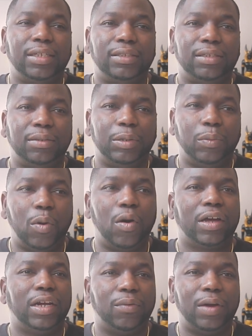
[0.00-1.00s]
to be
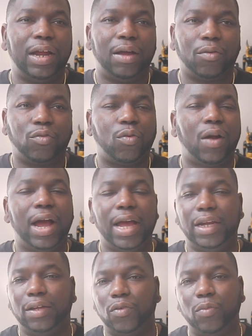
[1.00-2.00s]
walking around
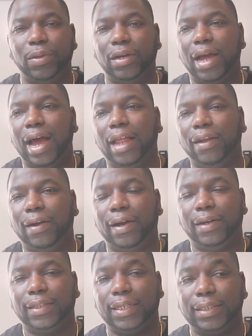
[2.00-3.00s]
crying and hooping and hollering and
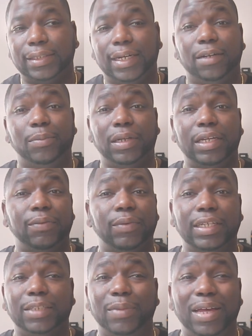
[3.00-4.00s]
everything, saying they believe
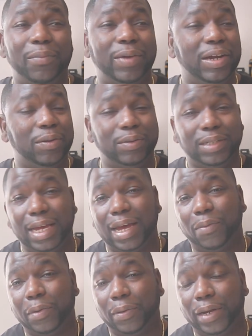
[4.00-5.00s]
in this man, when they know
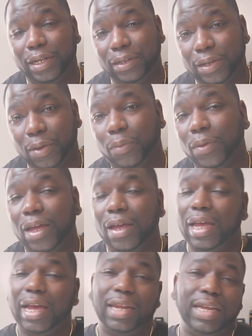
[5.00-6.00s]
damn well they don't,
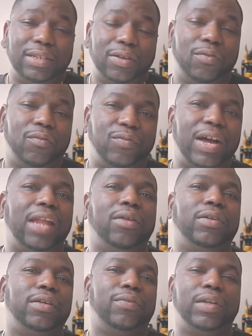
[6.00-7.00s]
and they don't
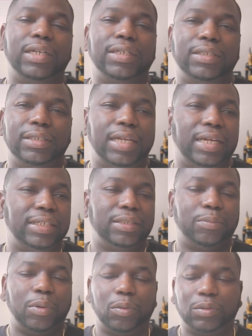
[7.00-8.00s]
follow the religion that he
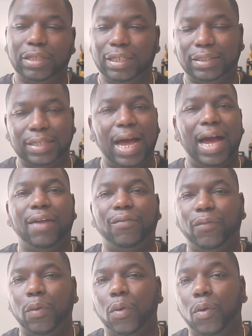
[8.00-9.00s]
supposedly died
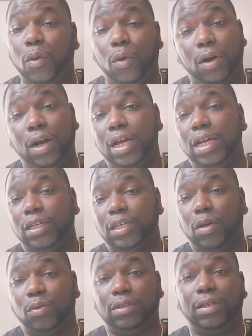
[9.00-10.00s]
for, or,
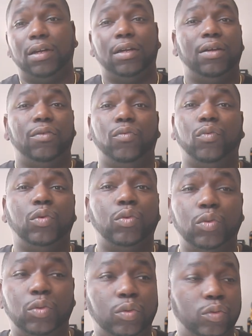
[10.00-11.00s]
the
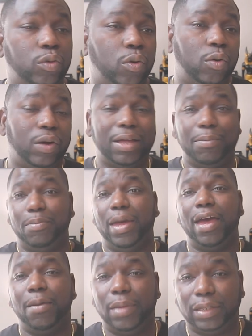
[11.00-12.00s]
rules or
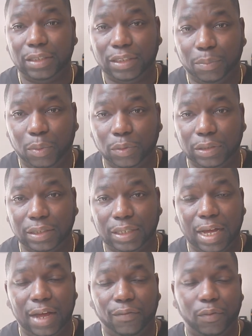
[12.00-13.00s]
commandments he supposedly
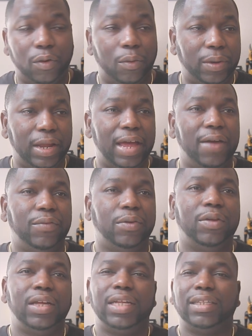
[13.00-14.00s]
died for, or what have
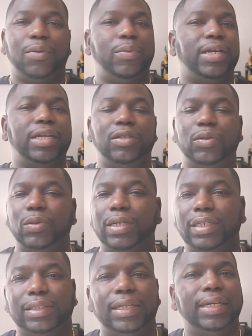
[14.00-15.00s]
you, that we can do
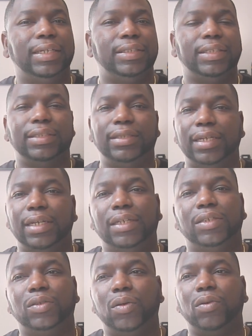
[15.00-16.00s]
these things and sin
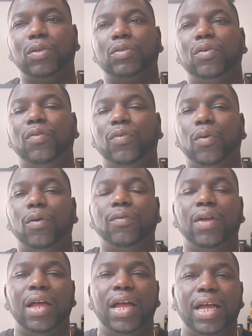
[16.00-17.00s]
and so on and so forth.
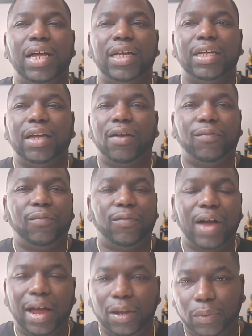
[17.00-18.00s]
Y'all don't
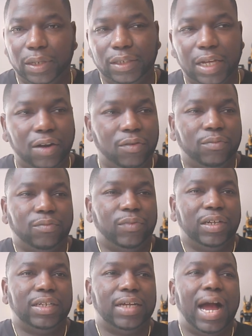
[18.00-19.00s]
follow it. Y'all don't
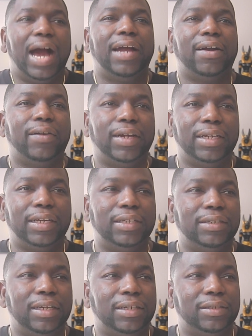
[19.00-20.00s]
really honor it
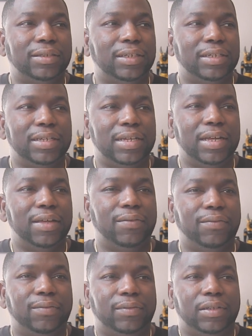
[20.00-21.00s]
and
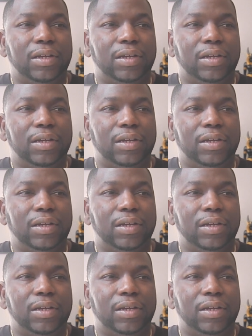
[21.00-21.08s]
give,